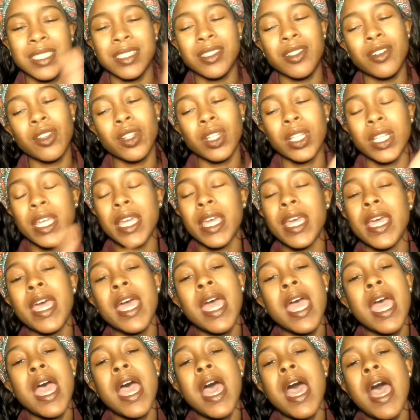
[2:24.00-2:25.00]
and all that.
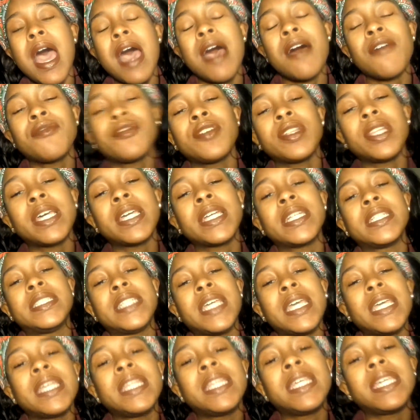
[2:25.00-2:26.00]
I feel like
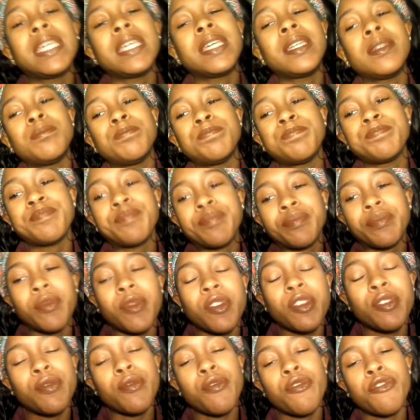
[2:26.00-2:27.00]
dating
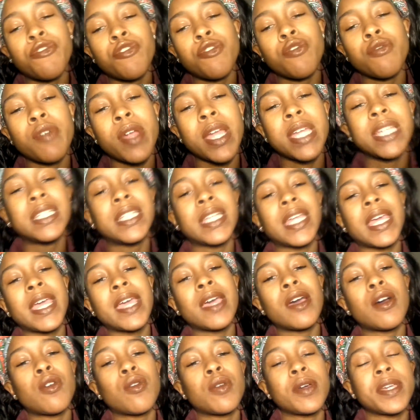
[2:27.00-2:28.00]
for right
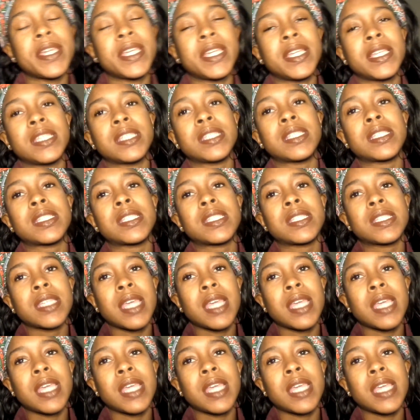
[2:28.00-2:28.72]
now is